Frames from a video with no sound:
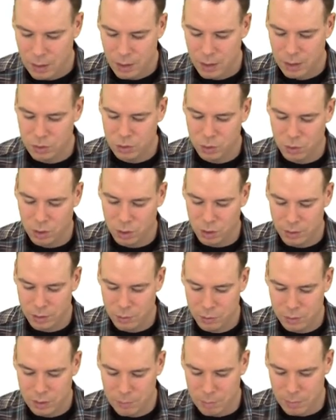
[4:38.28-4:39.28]
And so all that
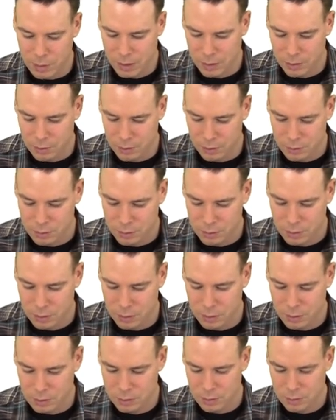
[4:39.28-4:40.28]
really matters
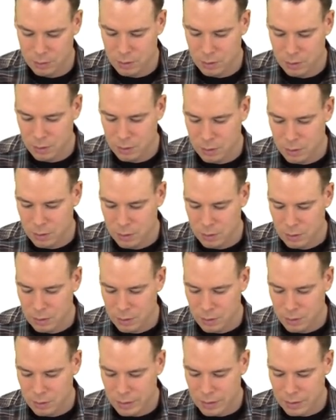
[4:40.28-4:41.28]
is
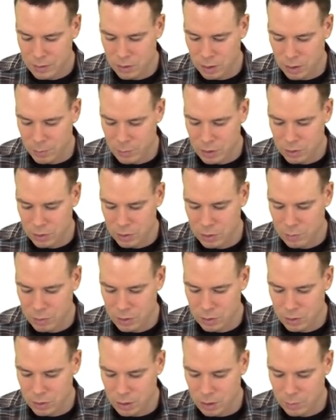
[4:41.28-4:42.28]
that dominant term in
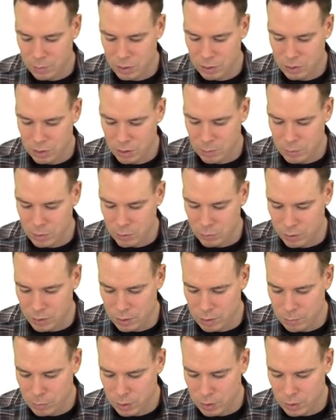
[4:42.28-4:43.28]
the top and the dominant one in
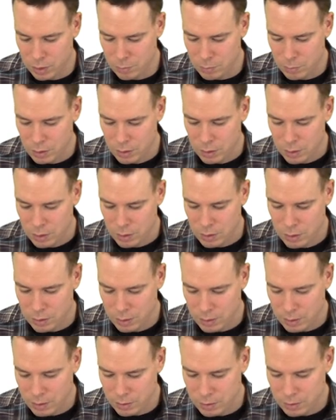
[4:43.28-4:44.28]
the bottom. And
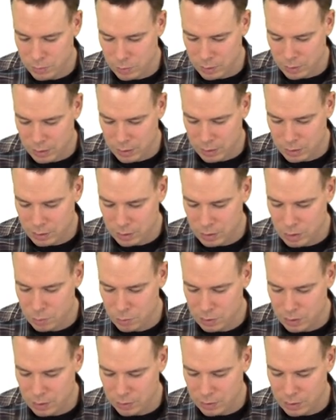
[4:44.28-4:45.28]
that's, well, the x
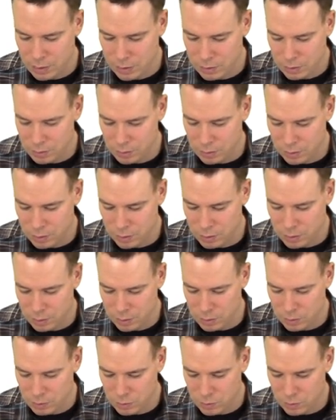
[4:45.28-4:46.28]
cubes now cancel, and
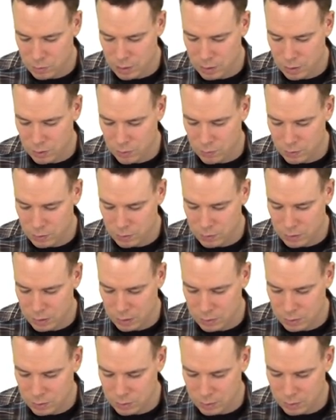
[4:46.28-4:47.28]
that's 3 over
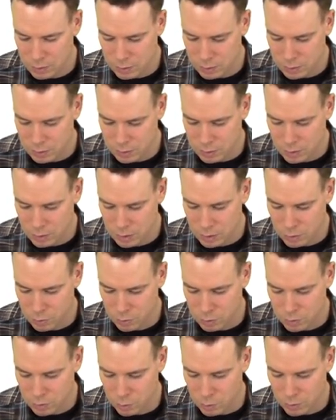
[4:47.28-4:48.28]
6, so that's equal
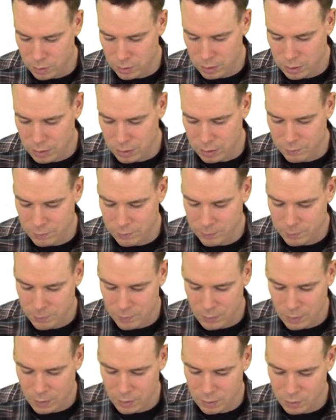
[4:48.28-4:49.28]
to 1 half.
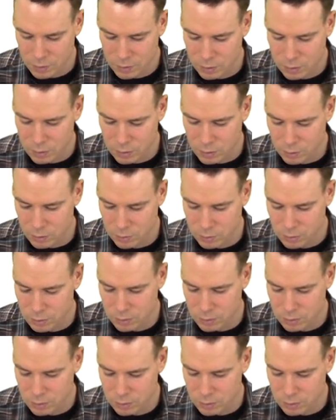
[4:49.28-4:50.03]
So